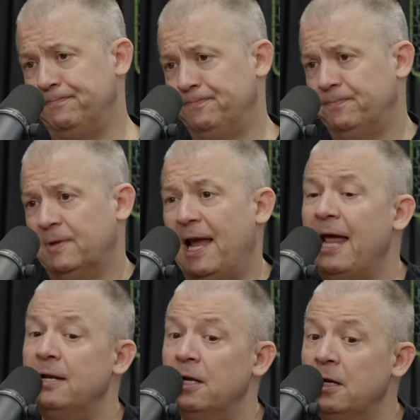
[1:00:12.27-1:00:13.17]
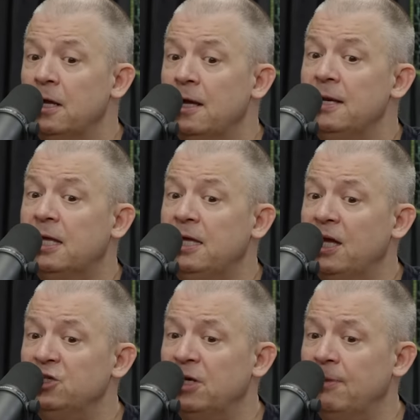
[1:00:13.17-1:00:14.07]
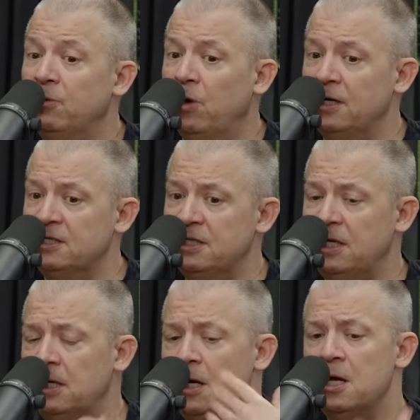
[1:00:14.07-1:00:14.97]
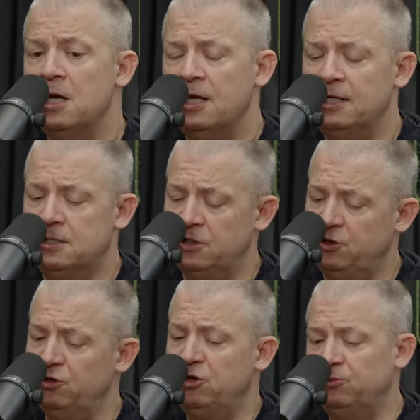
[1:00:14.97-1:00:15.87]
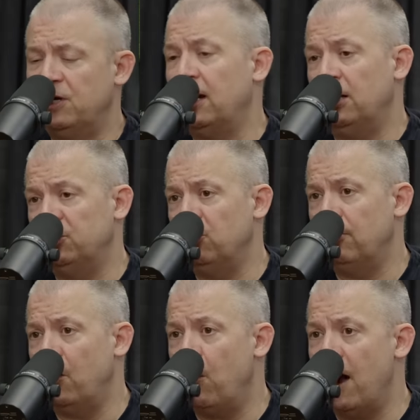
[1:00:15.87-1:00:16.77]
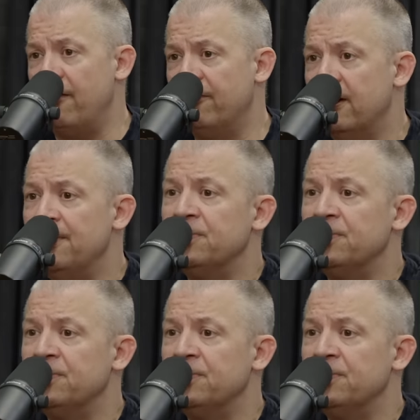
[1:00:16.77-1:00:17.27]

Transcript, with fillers: All right. And uh, Nikki and Jim NYC is this YouTube channel I do with my wife.